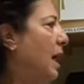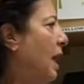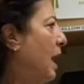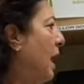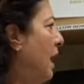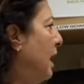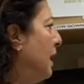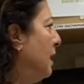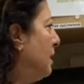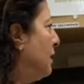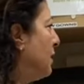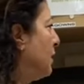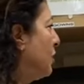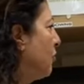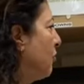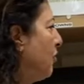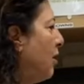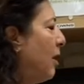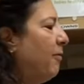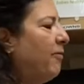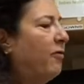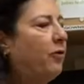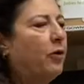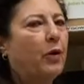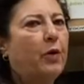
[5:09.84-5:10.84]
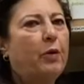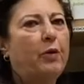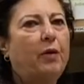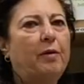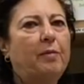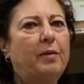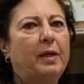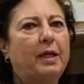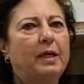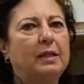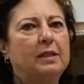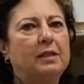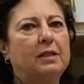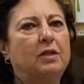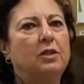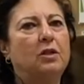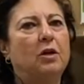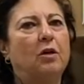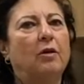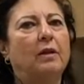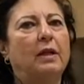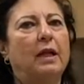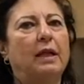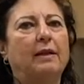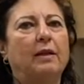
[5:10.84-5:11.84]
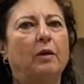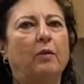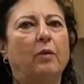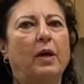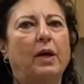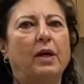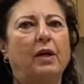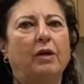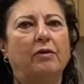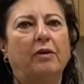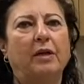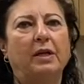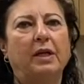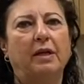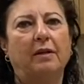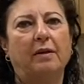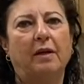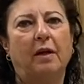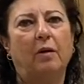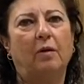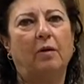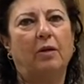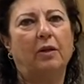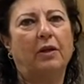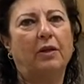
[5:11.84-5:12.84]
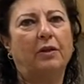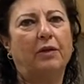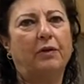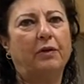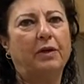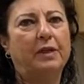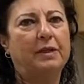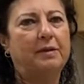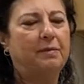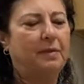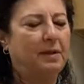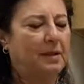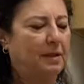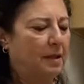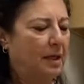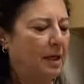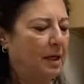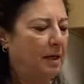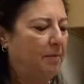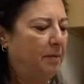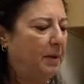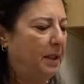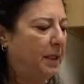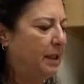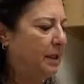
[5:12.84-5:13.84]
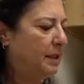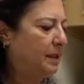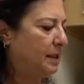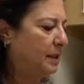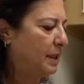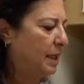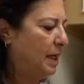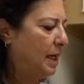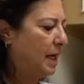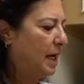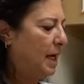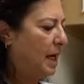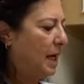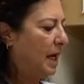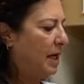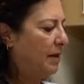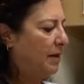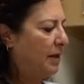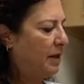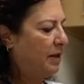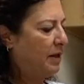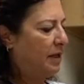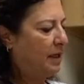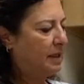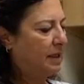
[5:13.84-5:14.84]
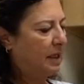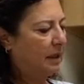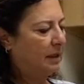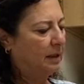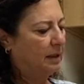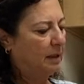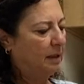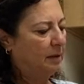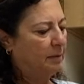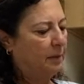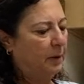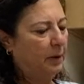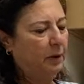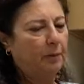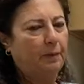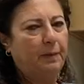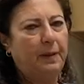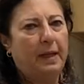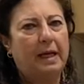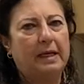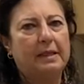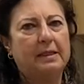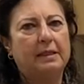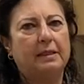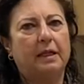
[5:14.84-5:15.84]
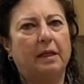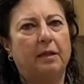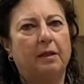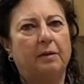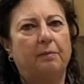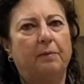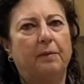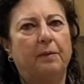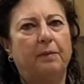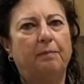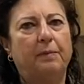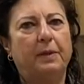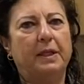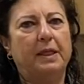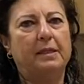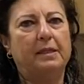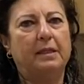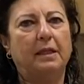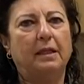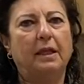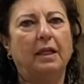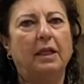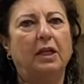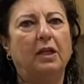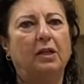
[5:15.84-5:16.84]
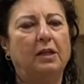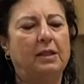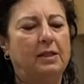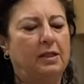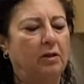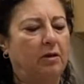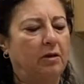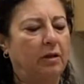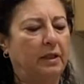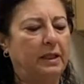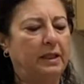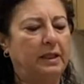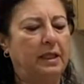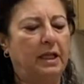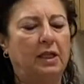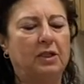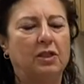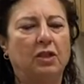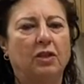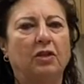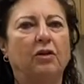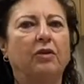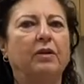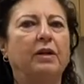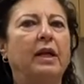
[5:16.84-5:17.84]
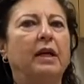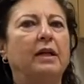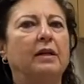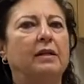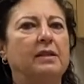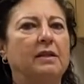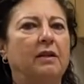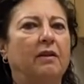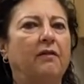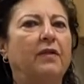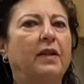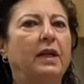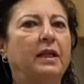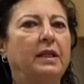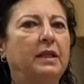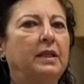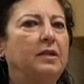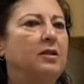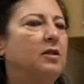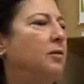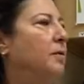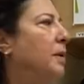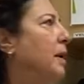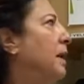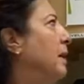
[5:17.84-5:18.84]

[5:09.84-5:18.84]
and scrub for 3 minutes. Don't let the water run in the whole 3 minutes. And then there's a little blue plastic piece in here is to clean under your nails if they need to be